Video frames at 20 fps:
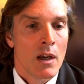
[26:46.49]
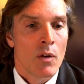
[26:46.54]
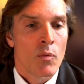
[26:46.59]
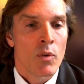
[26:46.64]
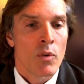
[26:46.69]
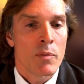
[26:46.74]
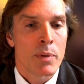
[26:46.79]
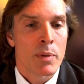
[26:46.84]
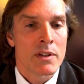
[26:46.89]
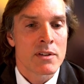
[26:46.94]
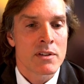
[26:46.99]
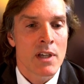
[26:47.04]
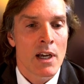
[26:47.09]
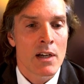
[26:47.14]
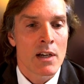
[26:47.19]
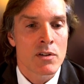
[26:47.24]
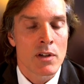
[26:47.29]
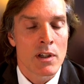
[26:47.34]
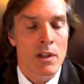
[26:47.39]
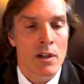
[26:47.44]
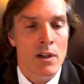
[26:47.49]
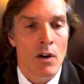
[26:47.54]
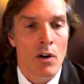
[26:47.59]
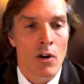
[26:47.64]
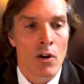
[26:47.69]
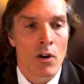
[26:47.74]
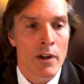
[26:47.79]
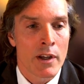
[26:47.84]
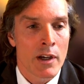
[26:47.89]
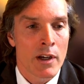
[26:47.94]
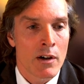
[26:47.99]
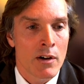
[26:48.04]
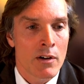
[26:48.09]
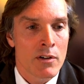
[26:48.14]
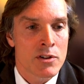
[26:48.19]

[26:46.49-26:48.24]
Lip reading: We've been scheduling earlier,